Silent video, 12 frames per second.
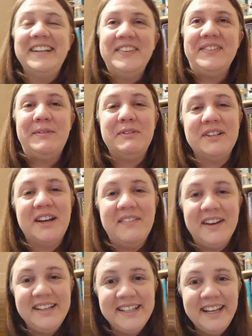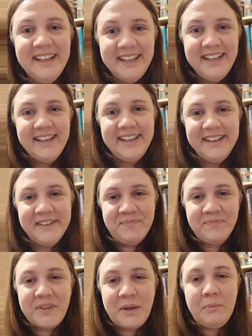other rubbish I write.
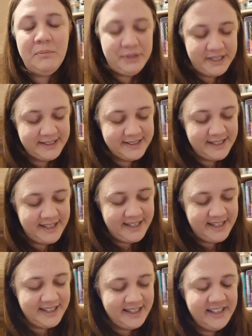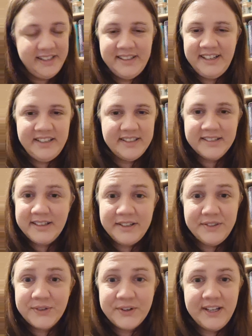But he just
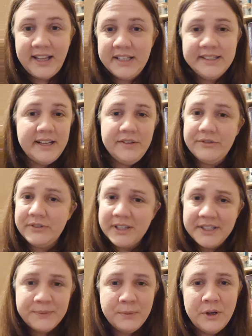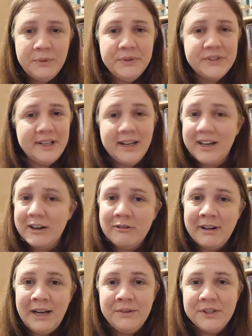goes for it. Like, say, the first one was like a
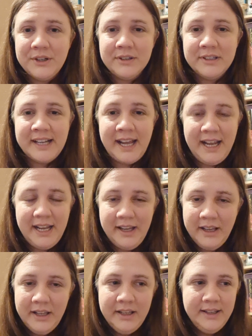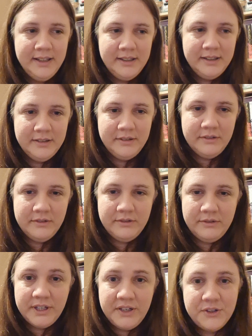Groundhog Day,
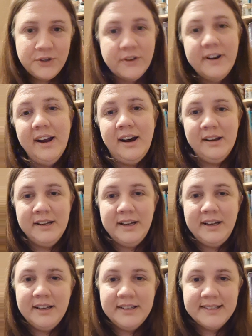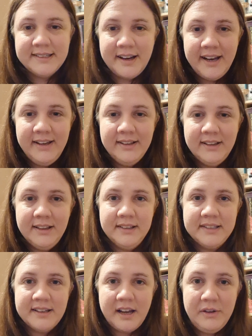Victoriana style
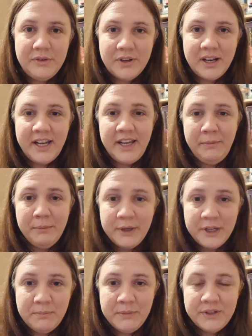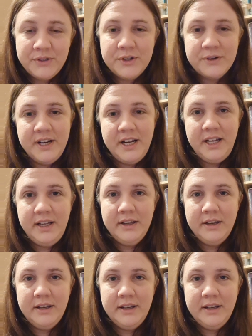sci-fi murder mystery